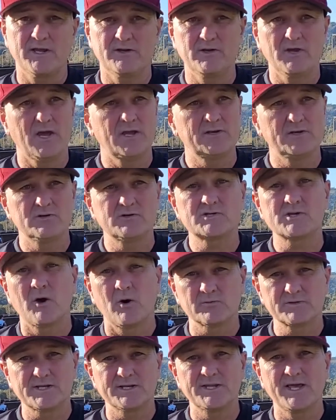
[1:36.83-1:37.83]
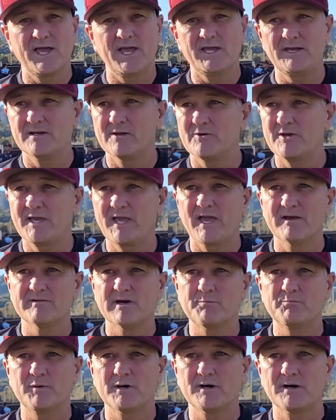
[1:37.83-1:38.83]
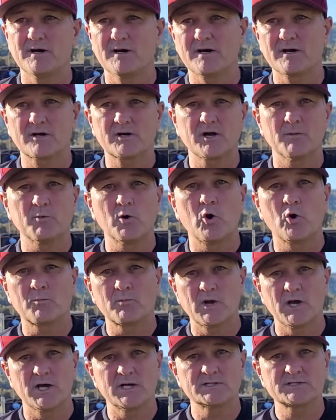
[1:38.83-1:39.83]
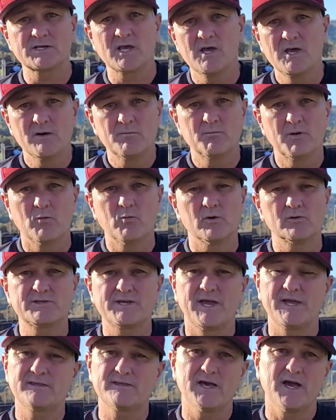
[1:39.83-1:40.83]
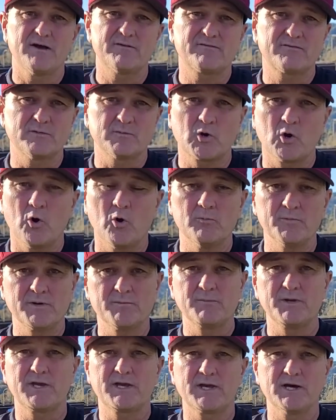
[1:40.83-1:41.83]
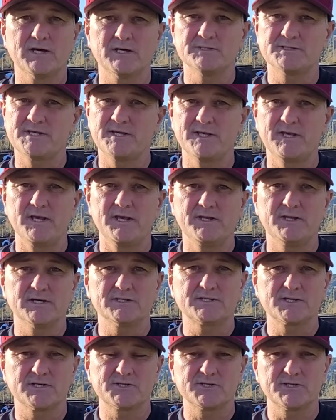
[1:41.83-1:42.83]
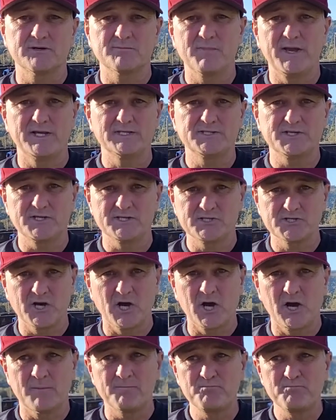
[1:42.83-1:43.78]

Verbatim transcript: And you, and you saw today, you know, he gave up a, a couple home runs, but we'll take that from Coleman because he, he does such an amazing amazing job.